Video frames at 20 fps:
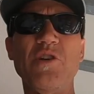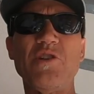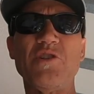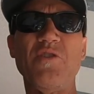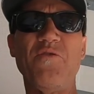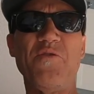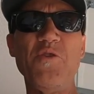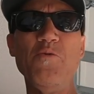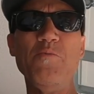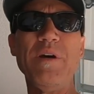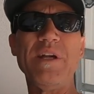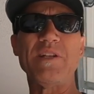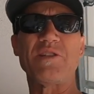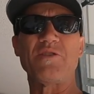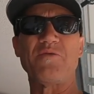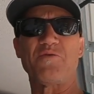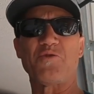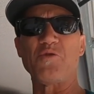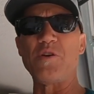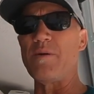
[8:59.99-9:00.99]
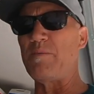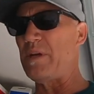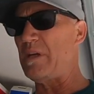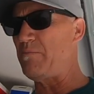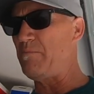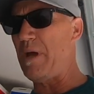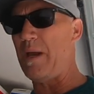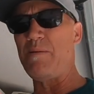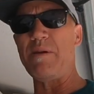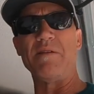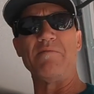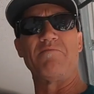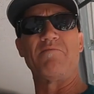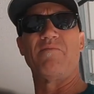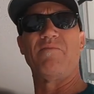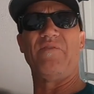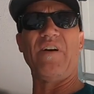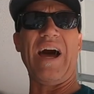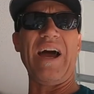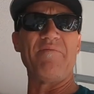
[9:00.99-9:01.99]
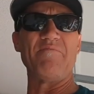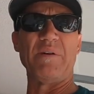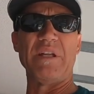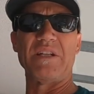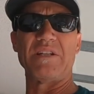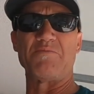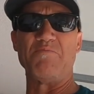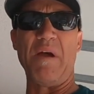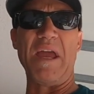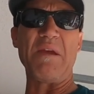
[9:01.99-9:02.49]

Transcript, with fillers: just a few minutes of trimming, maybe 5 minutes,